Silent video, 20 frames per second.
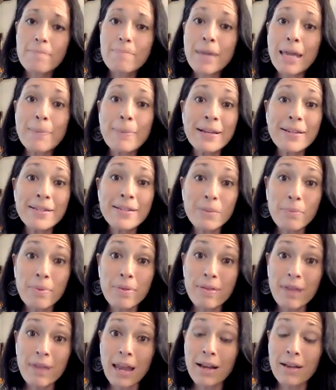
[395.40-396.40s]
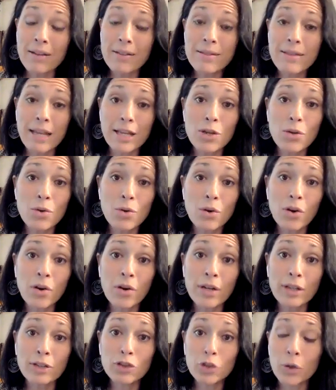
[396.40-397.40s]
Maybe some things that you
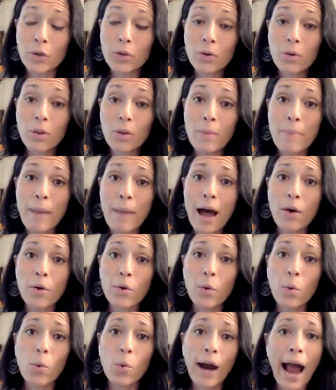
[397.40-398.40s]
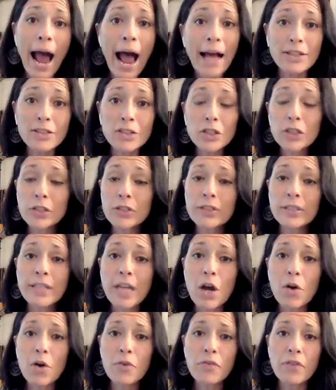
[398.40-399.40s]
could journal about or ask
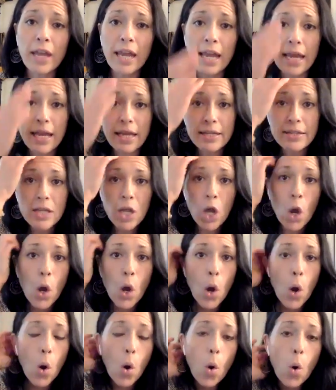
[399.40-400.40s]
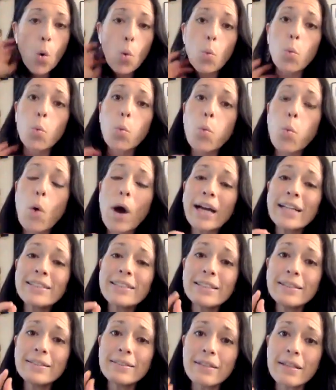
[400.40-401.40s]
yourself is,
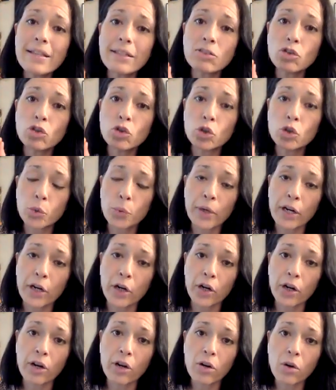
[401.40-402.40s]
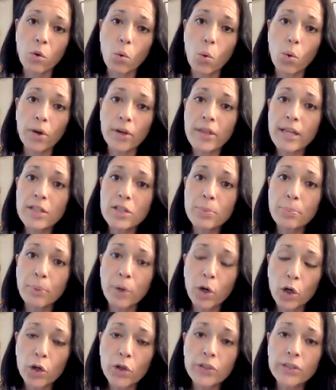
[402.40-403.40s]
what does this trigger or this
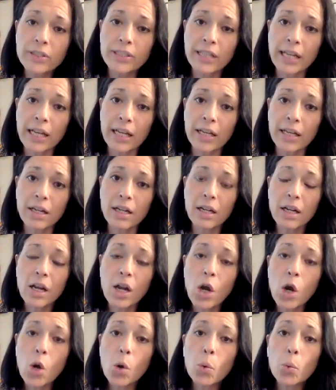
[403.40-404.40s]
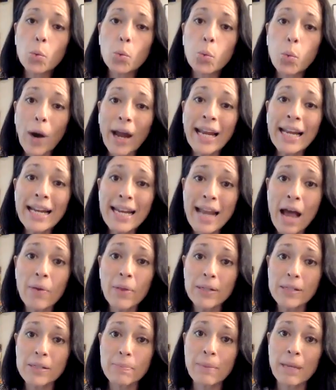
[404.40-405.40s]
person right
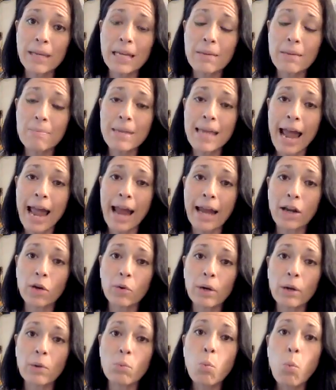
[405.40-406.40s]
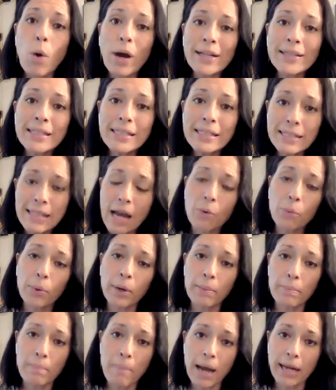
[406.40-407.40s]
now that's making me angry, what does that
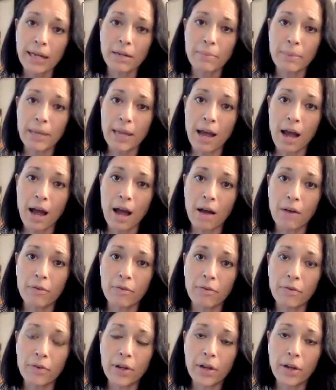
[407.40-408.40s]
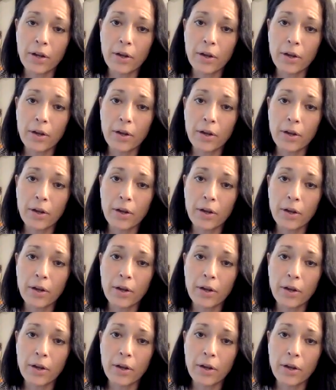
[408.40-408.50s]
remind me of?